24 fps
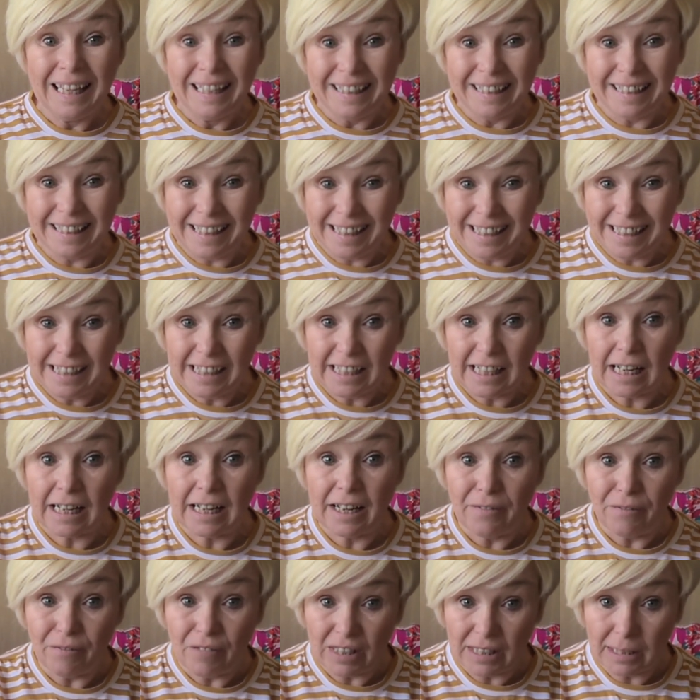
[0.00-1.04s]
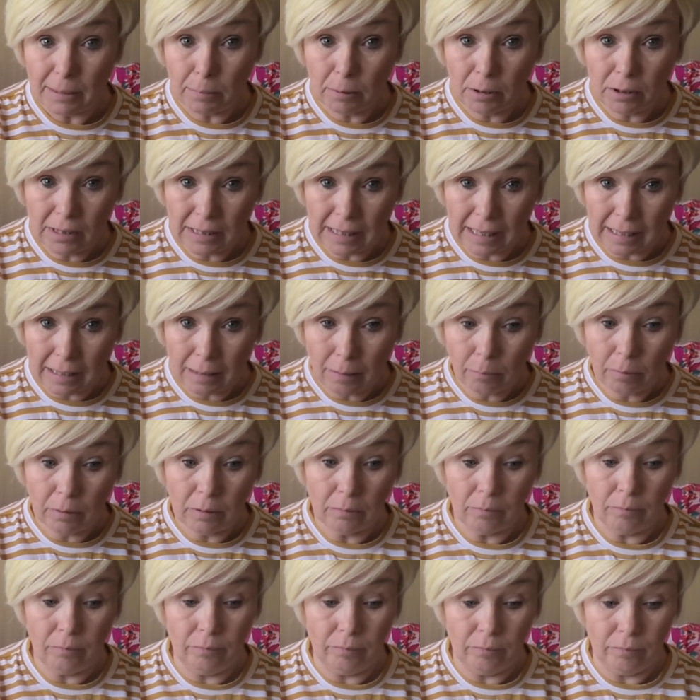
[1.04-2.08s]
You need an invisible zip
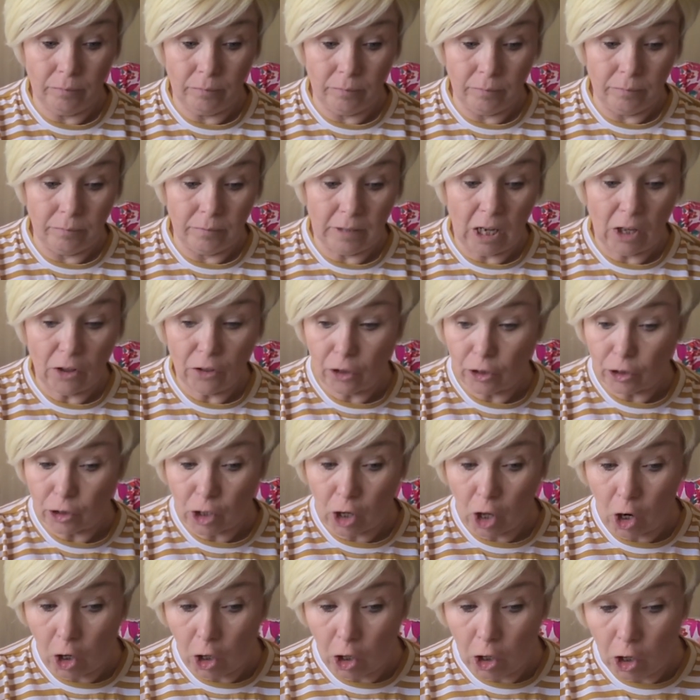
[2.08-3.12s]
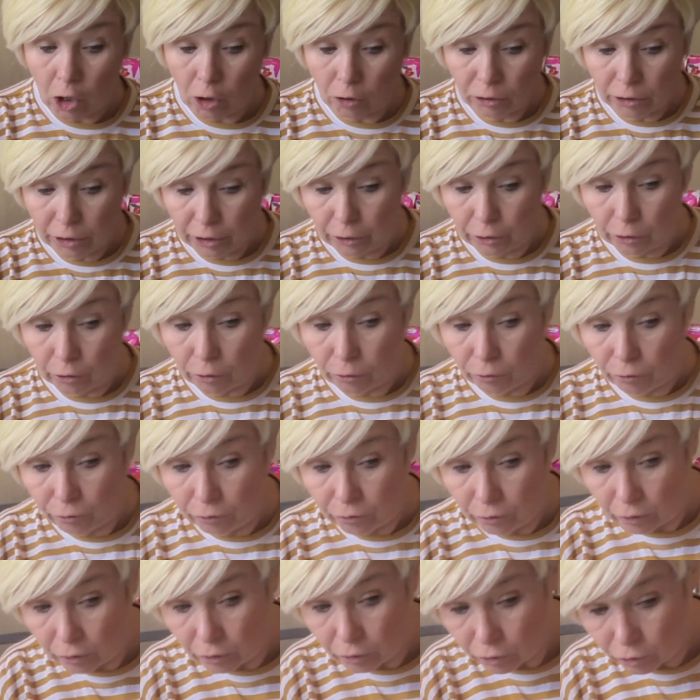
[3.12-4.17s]
that's long
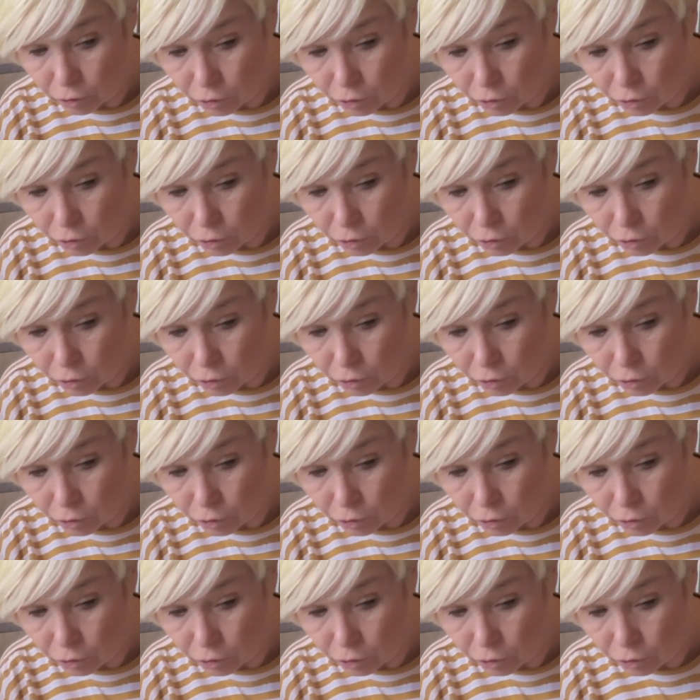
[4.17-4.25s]
enough.